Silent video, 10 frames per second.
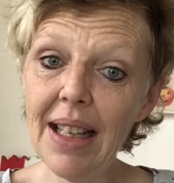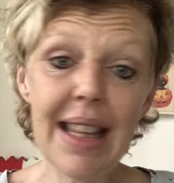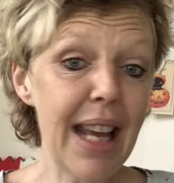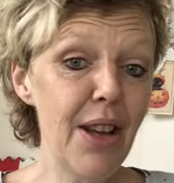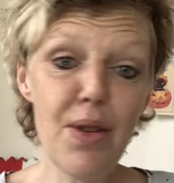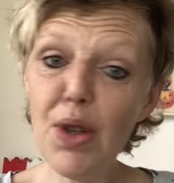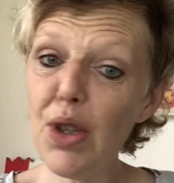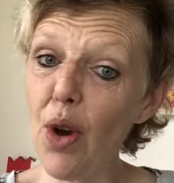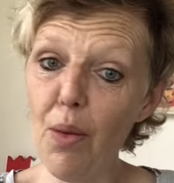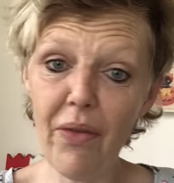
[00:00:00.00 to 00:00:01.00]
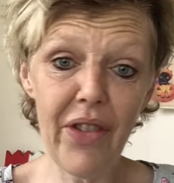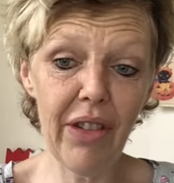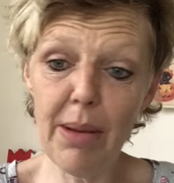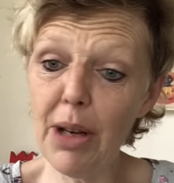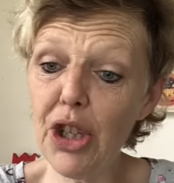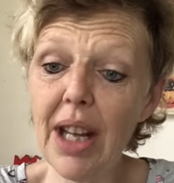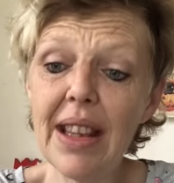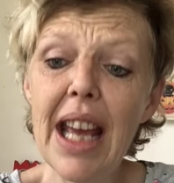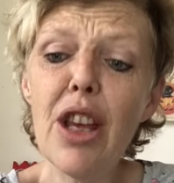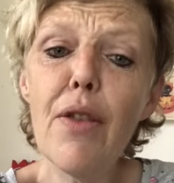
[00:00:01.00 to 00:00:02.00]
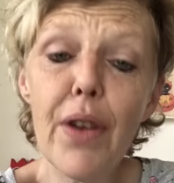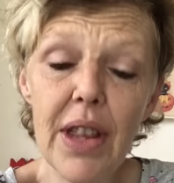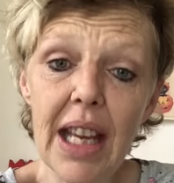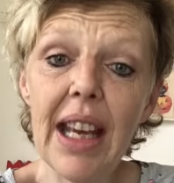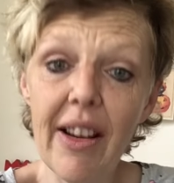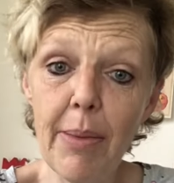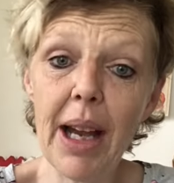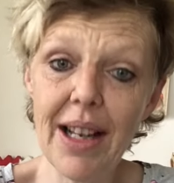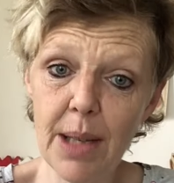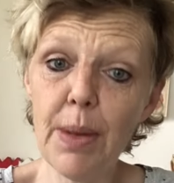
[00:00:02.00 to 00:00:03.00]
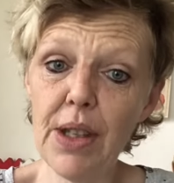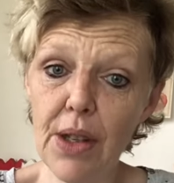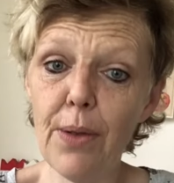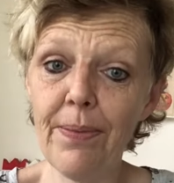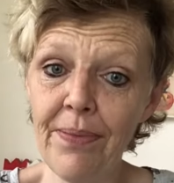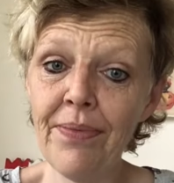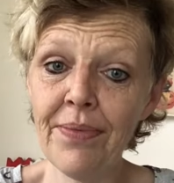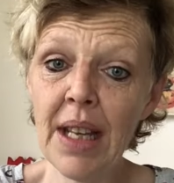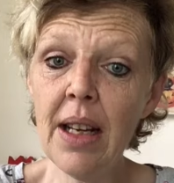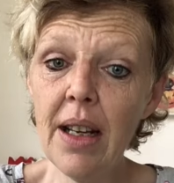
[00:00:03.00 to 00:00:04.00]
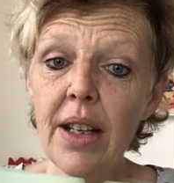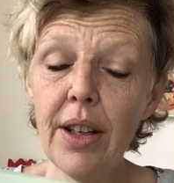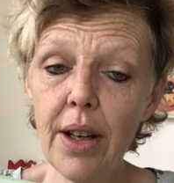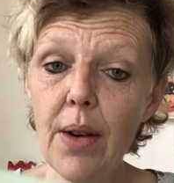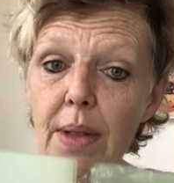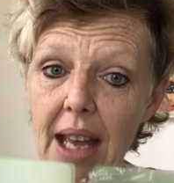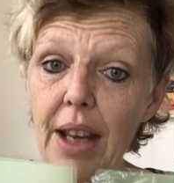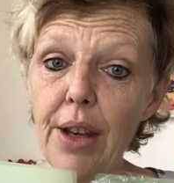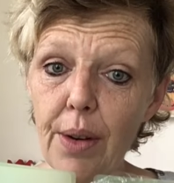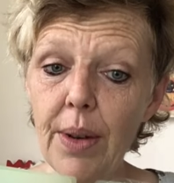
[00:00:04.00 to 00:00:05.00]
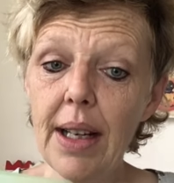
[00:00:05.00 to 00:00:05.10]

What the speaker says: Thank you so very much. And thank you for thinking of my husband too. You know, thank you.